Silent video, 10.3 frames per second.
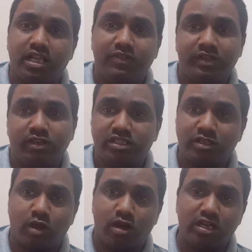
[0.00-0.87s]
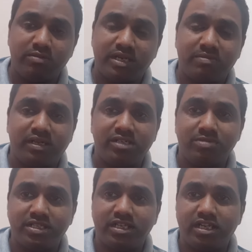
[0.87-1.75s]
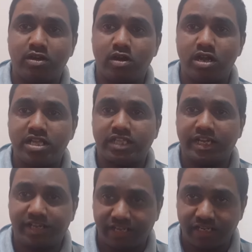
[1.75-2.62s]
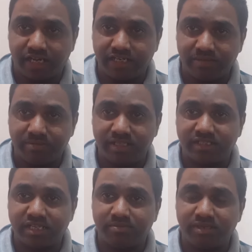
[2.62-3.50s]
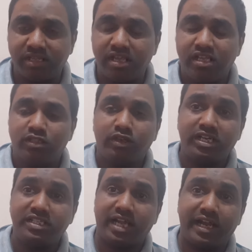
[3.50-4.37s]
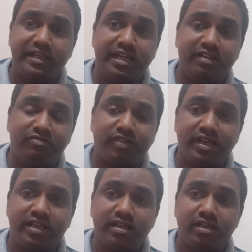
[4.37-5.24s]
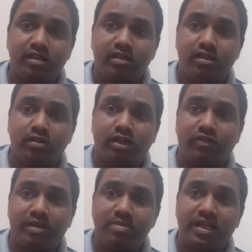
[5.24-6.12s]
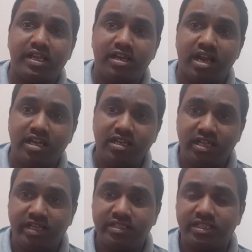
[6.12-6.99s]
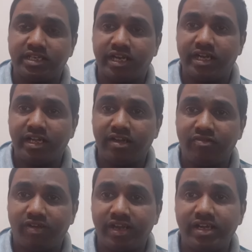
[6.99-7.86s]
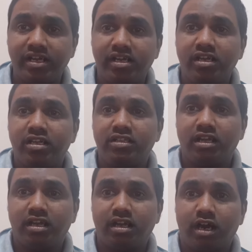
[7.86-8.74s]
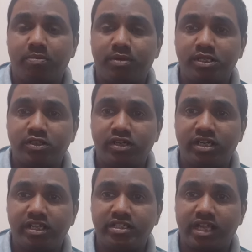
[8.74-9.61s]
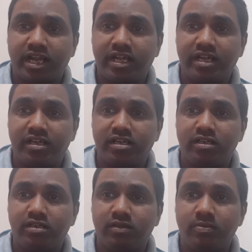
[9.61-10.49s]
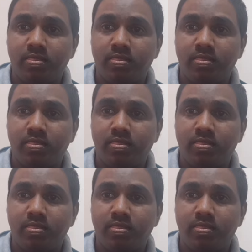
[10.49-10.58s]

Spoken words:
even though it's a conglomerate, but it's majorly called as IT based company. So it has identified, okay, way back in 90s, it identified the opportunities and the